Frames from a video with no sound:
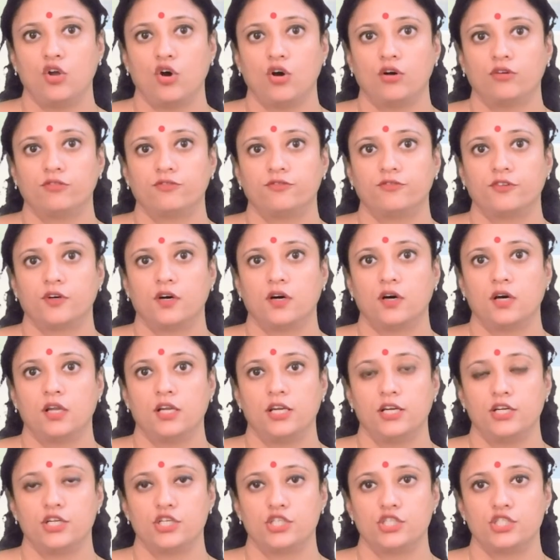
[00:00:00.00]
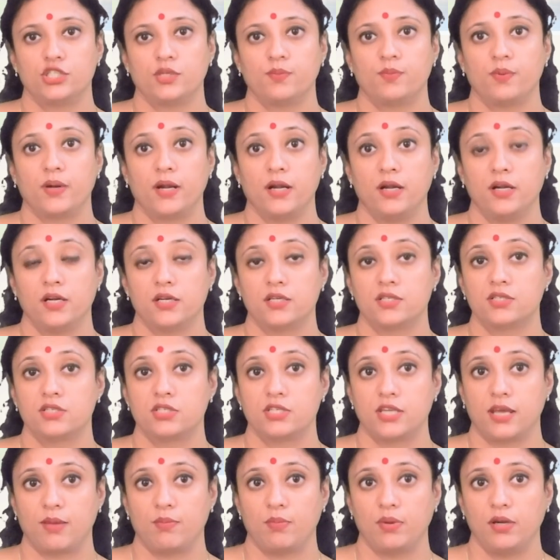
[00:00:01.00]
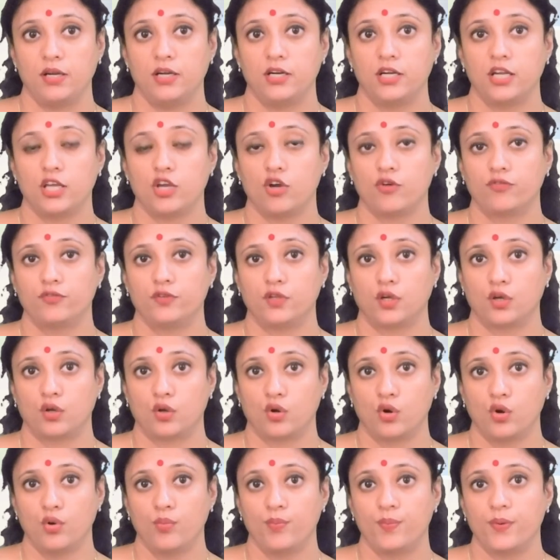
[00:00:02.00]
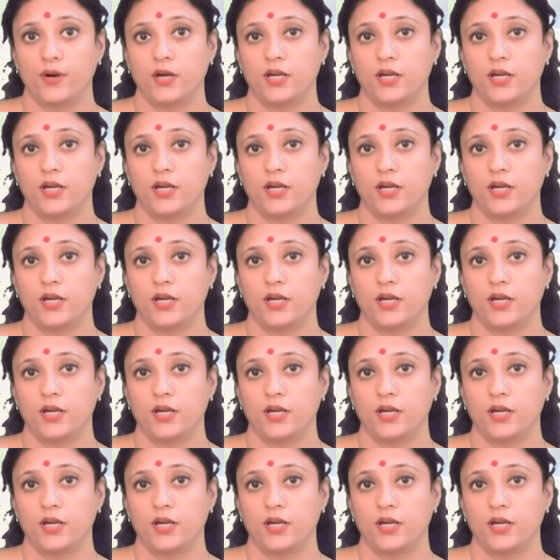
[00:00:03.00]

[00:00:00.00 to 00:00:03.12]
of leadership renders stability of the group,